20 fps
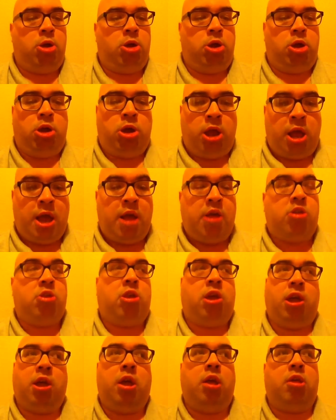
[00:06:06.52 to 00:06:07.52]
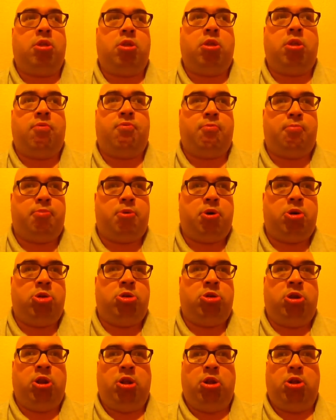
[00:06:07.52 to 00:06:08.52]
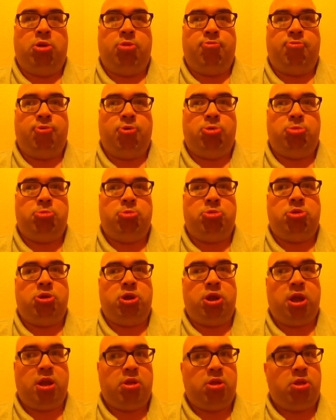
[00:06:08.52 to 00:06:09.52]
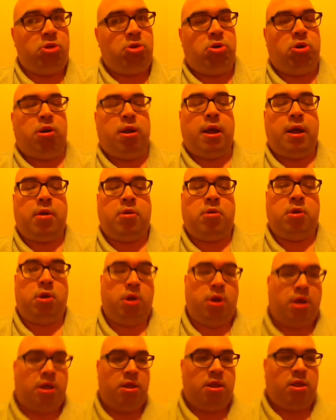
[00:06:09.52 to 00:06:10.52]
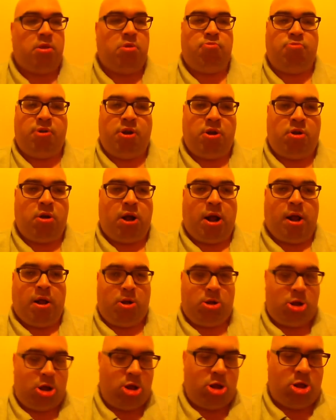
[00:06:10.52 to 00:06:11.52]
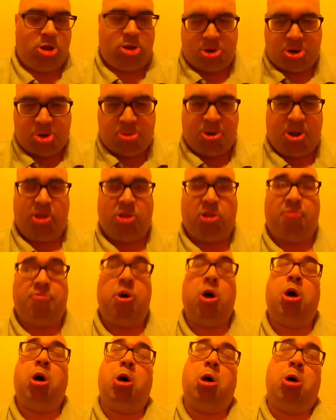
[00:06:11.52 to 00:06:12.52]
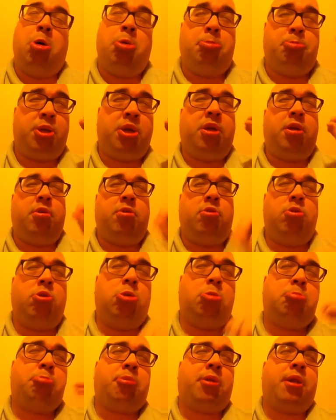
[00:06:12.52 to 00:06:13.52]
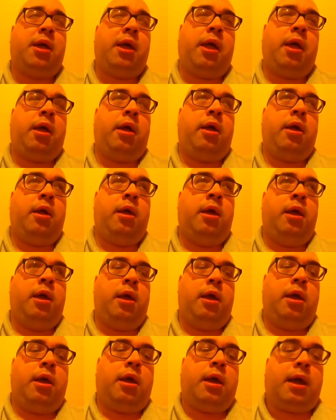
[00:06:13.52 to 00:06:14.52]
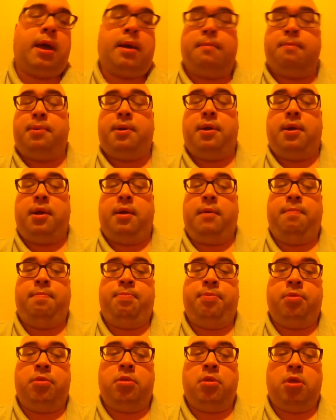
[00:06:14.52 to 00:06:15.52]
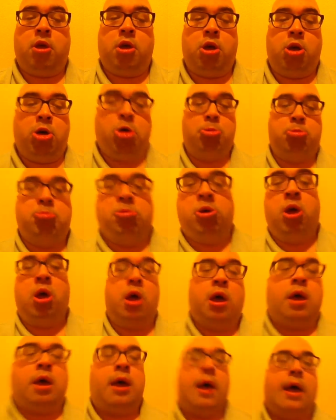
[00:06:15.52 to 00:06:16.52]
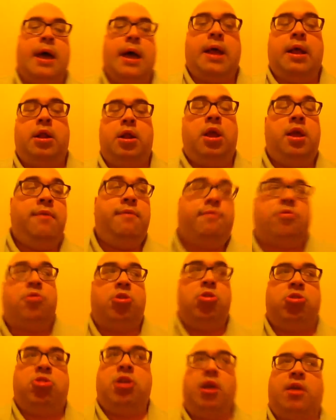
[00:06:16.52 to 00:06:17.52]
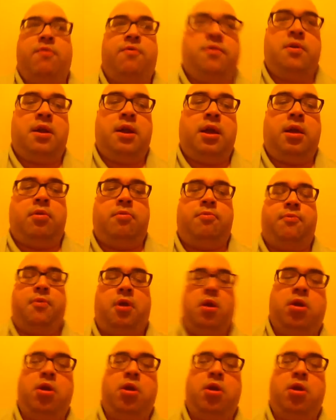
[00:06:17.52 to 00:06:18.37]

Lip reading: yes, he is a different person in those films, and yes, he's a good actor, and yes, he's very great at the comedy stuff, but he's not playing it camply, and neither does Nathan Lane, funnily